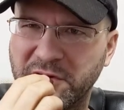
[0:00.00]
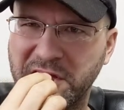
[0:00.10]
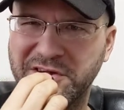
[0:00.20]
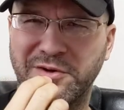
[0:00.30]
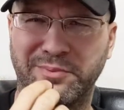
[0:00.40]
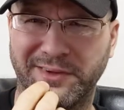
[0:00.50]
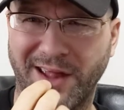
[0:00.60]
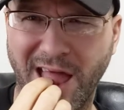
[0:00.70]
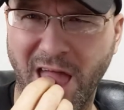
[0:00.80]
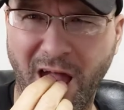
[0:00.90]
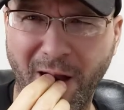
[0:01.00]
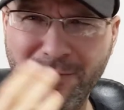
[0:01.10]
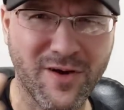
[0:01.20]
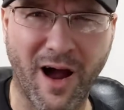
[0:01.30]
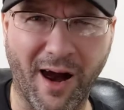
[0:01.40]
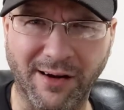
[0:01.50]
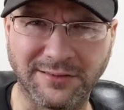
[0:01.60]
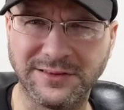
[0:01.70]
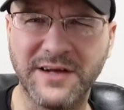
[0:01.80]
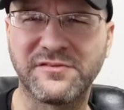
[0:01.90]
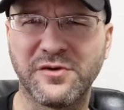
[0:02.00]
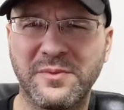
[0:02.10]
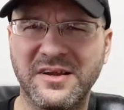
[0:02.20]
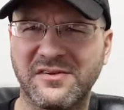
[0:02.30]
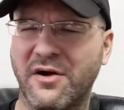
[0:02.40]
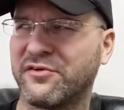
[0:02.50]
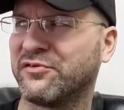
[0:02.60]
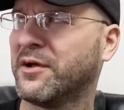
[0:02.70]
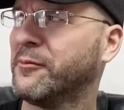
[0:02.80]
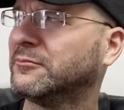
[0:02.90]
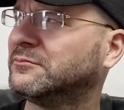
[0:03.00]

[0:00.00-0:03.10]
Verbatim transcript: OKCupid? I have so many songs, right?